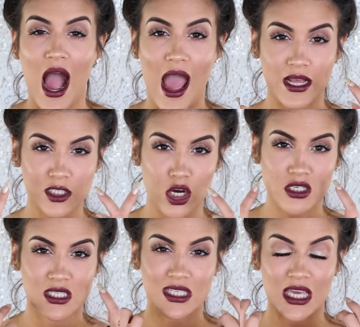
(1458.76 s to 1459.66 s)
I can start
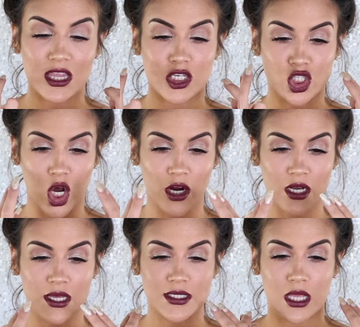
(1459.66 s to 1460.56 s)
to see the
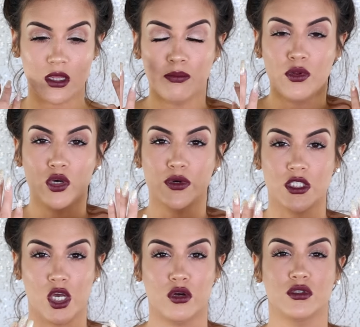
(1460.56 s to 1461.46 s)
darkness and the bluer
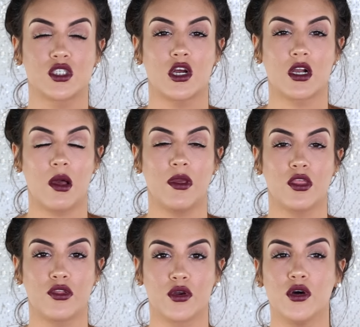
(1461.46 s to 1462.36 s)
tone start
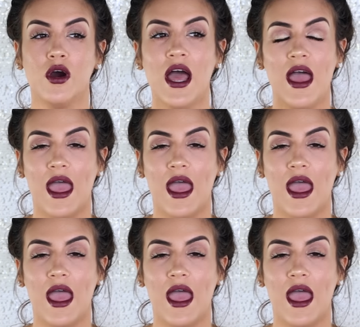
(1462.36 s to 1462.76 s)
coming through.